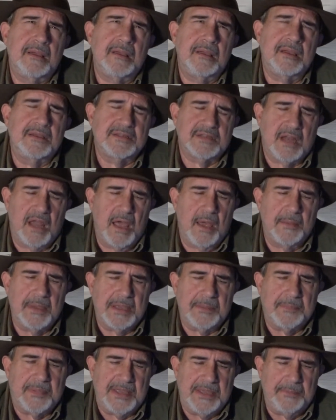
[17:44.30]

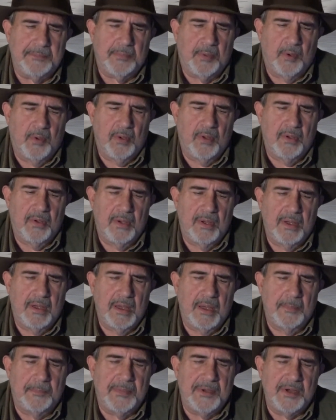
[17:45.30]
Islamic people
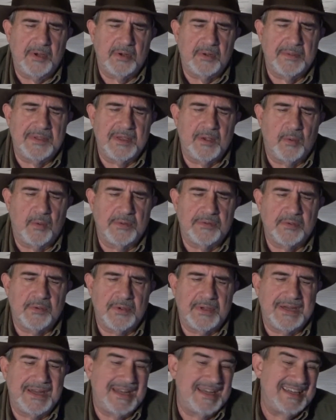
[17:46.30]
appear to be going through
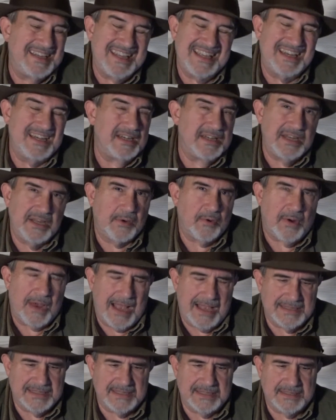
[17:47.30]
an identity
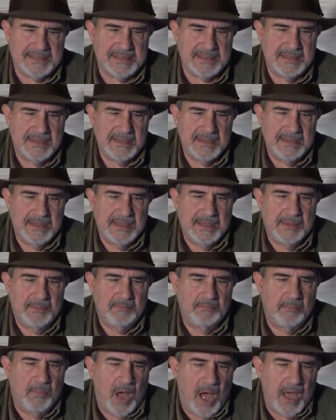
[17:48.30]
crisis.
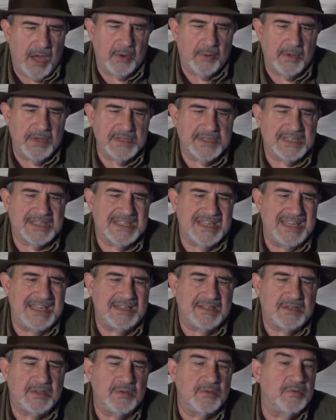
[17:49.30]
Moderates
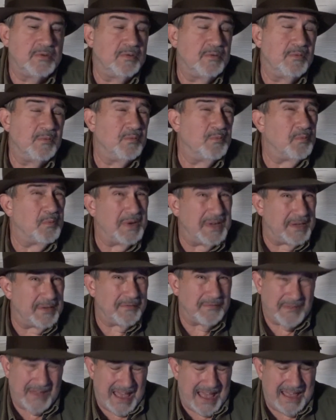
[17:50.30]
seek to
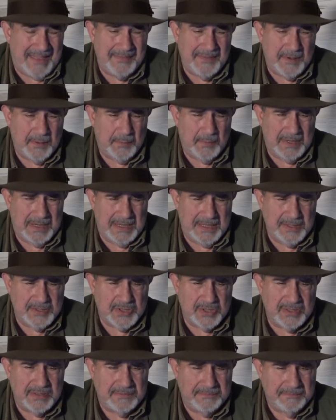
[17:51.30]
redefine their
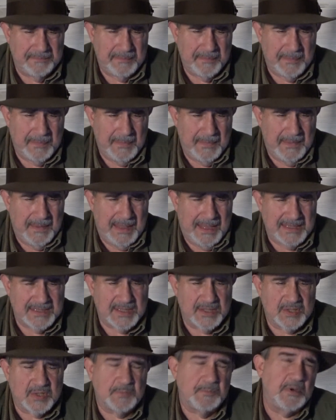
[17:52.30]
religion as
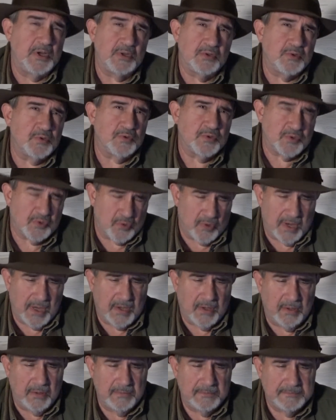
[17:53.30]
a spiritual
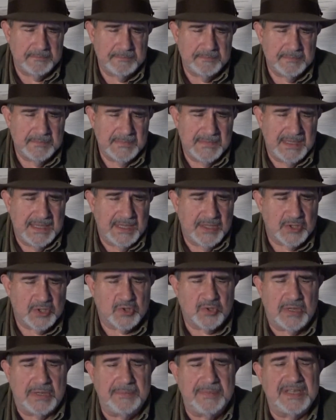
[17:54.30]
struggle.
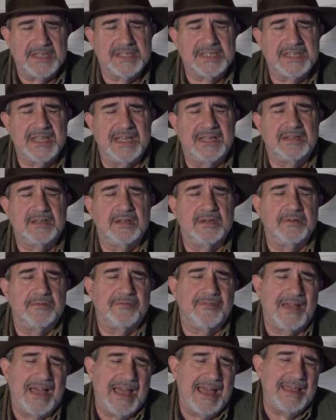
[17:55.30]
Extremists seek to
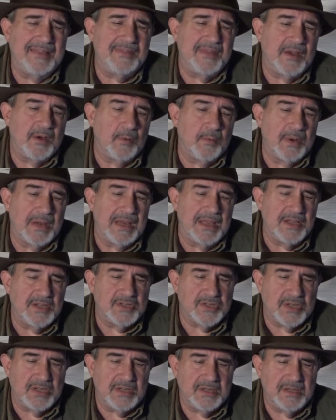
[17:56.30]
define their
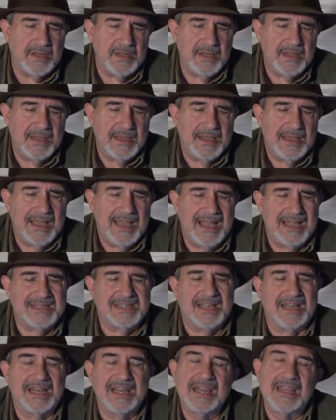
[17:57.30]
religion
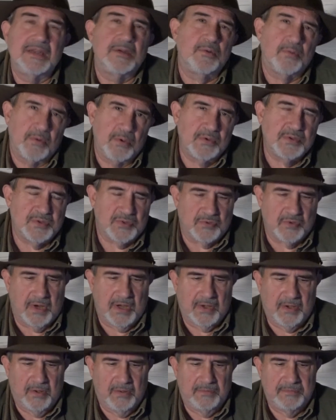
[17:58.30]
as a literal
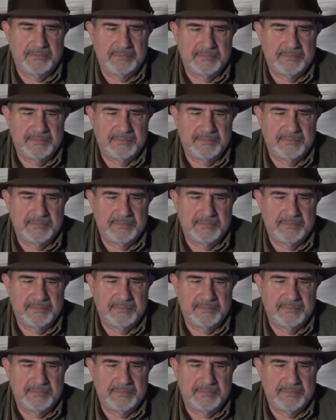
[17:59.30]
struggle.